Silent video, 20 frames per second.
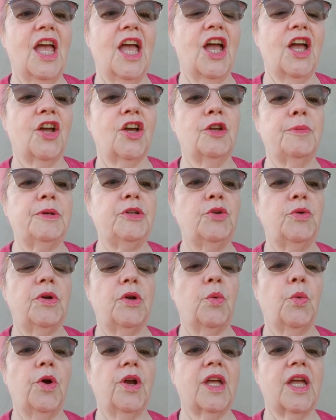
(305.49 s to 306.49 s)
I'm going to be doing
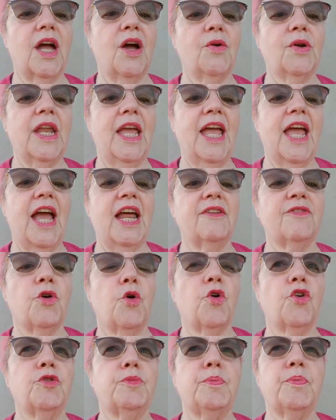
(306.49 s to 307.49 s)
a workout. And of
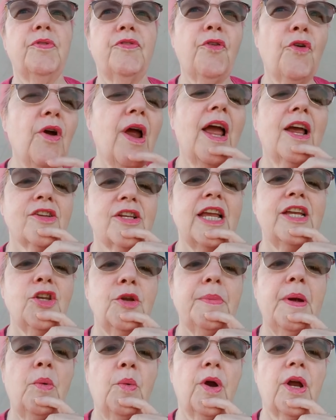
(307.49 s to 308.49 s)
course, before actually I do
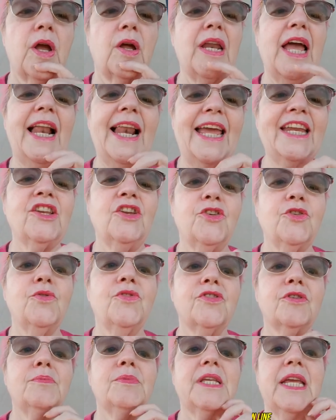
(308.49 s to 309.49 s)
my workout, I like to do
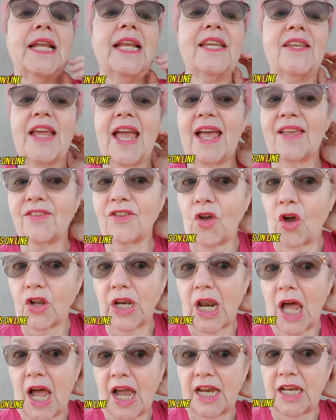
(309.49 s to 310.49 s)
some daily tasks
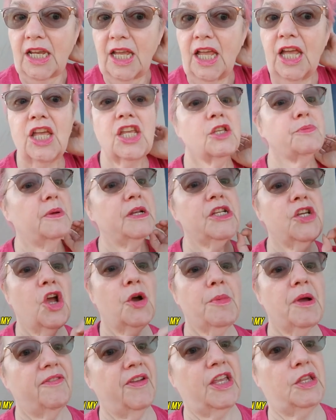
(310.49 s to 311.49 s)
online, especially
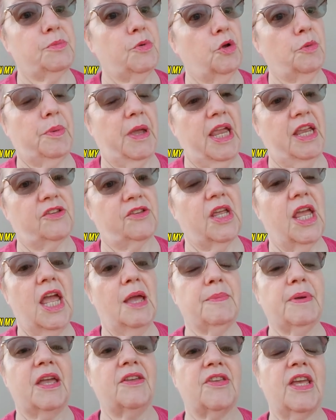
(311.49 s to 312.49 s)
on my Facebook page.
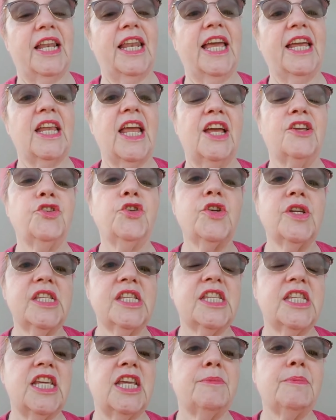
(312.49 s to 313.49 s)
Because I like, as you can
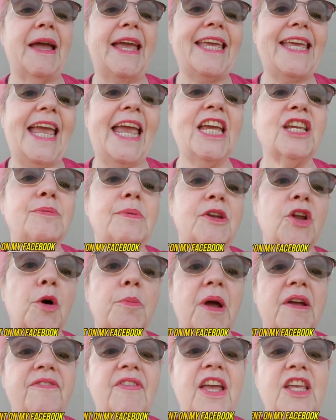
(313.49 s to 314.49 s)
see, my engagement on
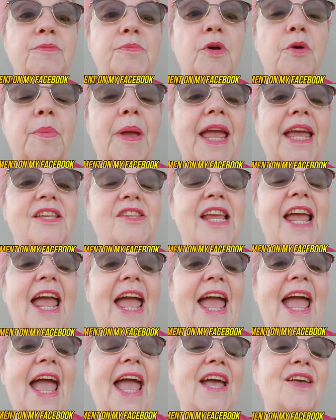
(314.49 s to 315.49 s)
my Facebook page
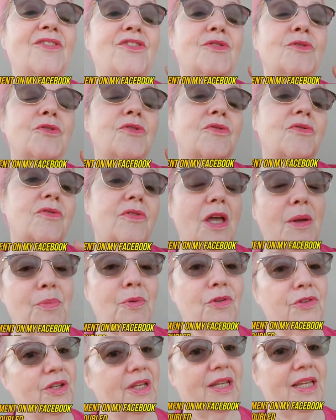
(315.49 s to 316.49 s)
has
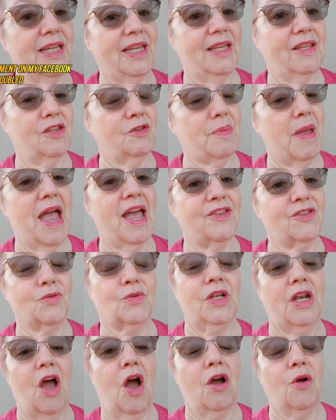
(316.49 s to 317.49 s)
doubled this past
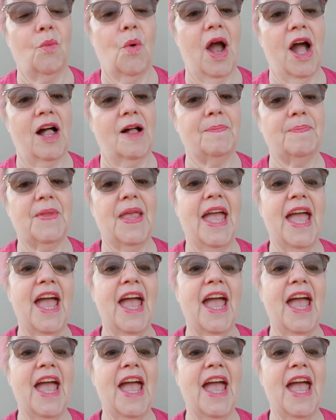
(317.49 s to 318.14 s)
long while.